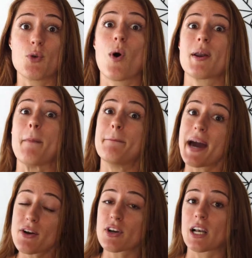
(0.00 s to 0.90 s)
you want a
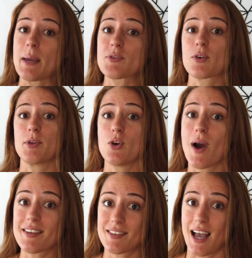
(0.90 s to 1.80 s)
better glimpse from the
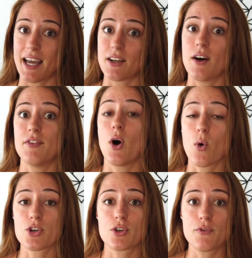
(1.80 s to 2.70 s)
US side of the
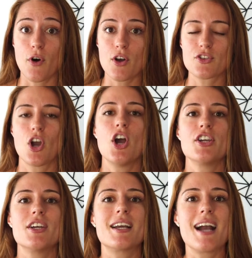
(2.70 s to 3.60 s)
Horseshoe Falls,
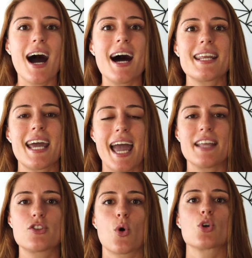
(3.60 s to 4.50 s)
you gotta
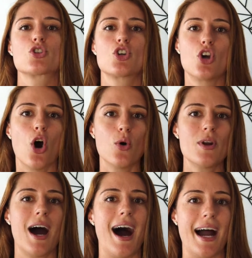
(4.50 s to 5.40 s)
head towards
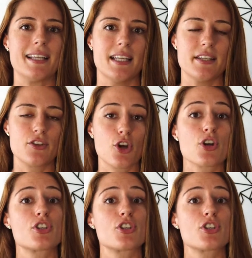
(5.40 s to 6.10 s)
Goat Island. There